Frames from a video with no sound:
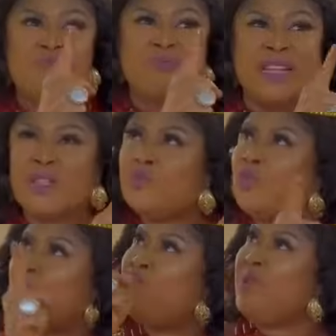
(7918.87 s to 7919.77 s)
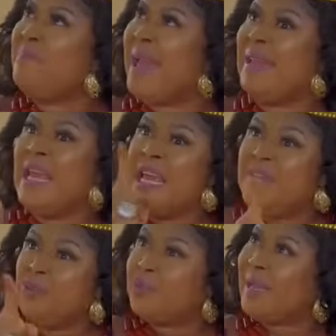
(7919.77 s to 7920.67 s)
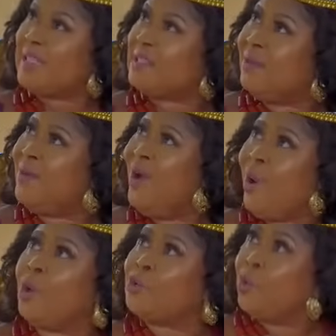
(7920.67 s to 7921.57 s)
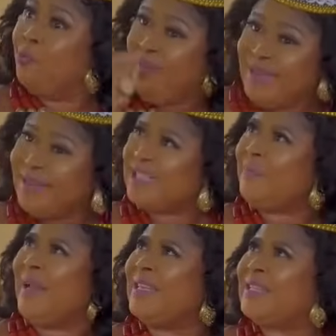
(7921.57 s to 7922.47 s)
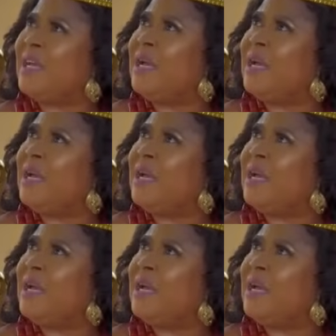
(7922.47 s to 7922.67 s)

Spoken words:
bring such women, even to my son or to me in this palace,